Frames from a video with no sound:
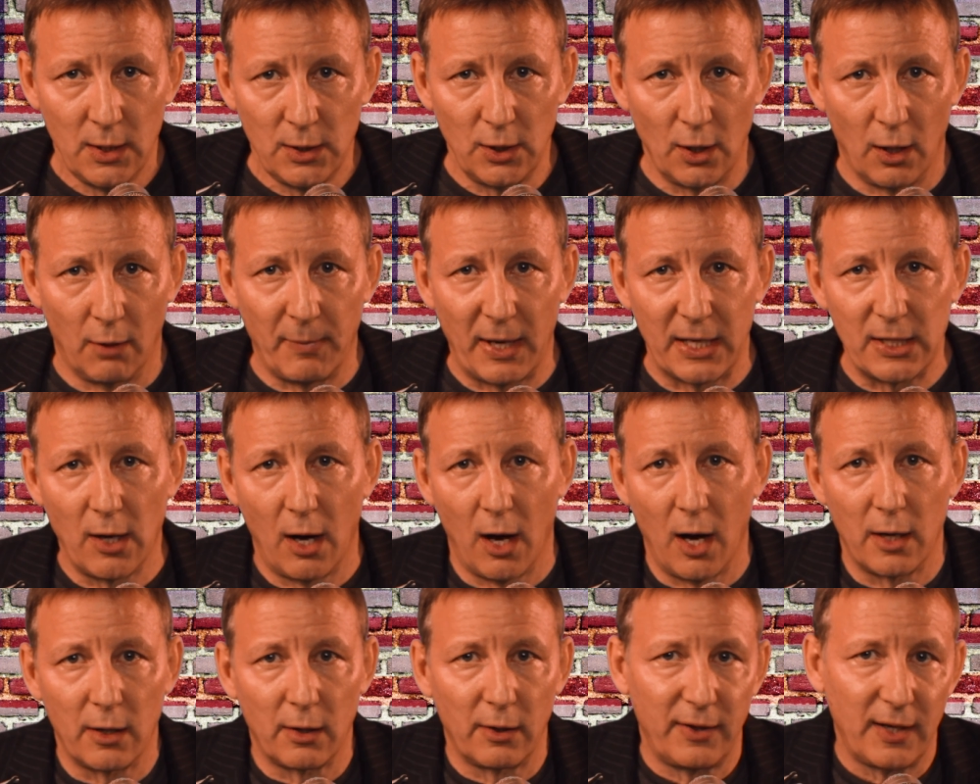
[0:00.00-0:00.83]
My
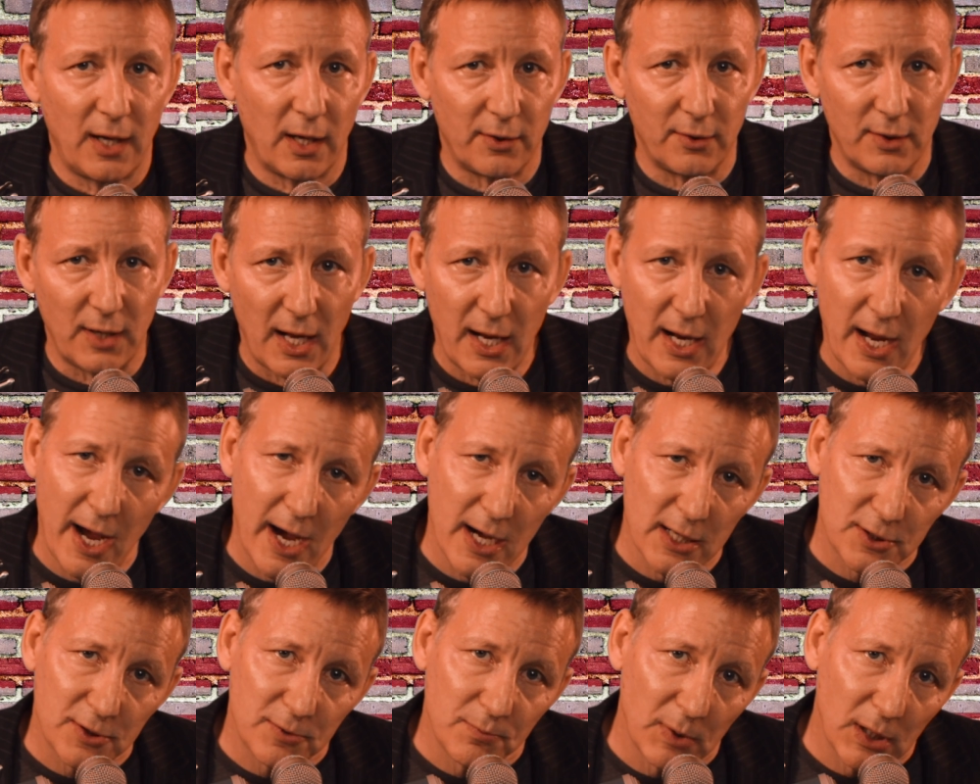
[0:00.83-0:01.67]
daughter the other day
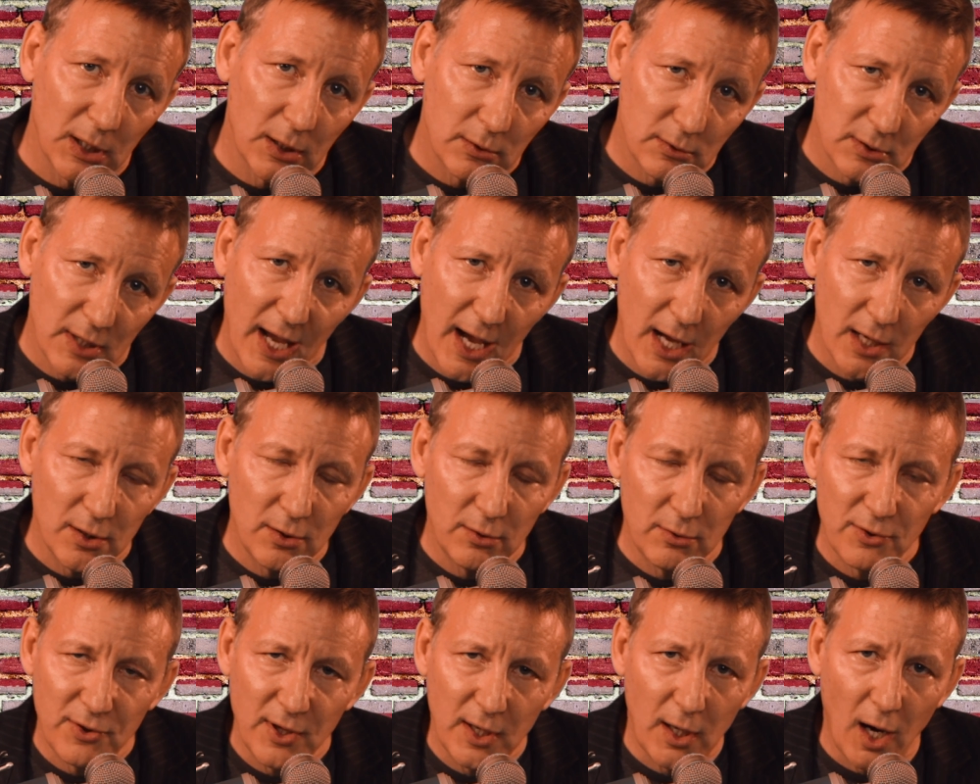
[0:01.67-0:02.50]
asked me, Dad,
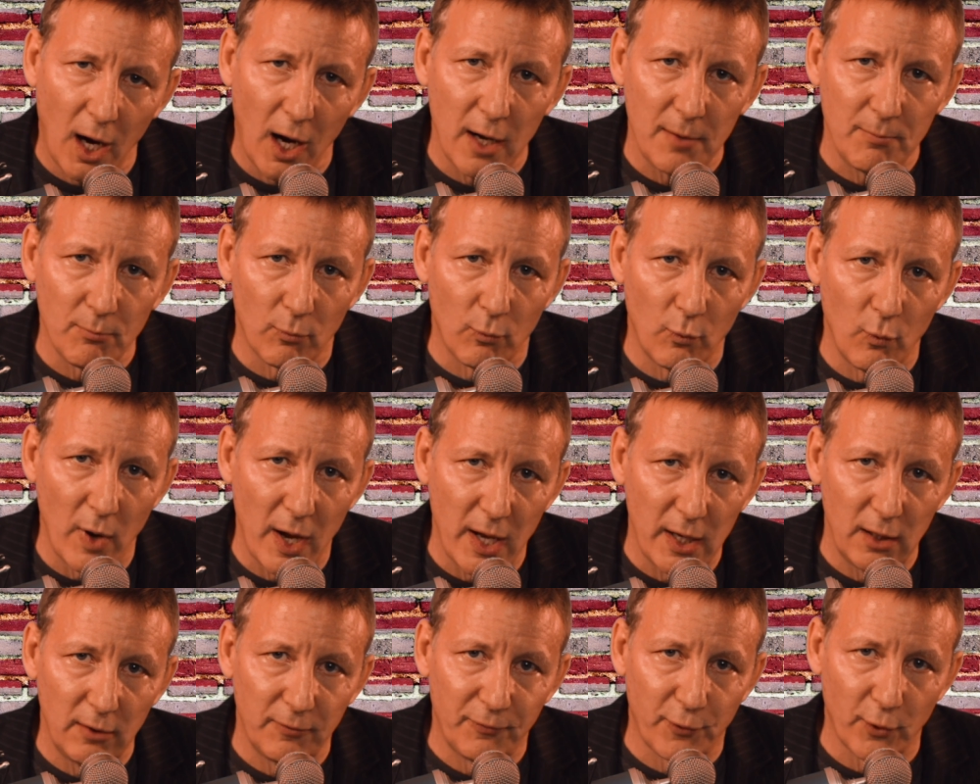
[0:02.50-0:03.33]
you think I'm
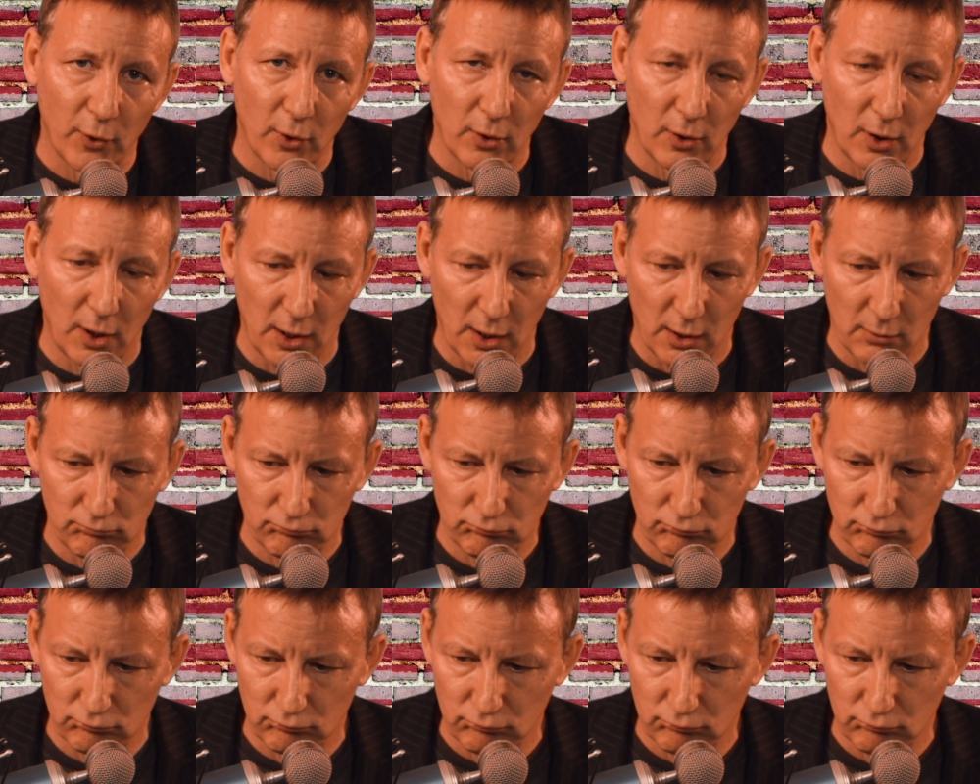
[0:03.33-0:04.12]
ready for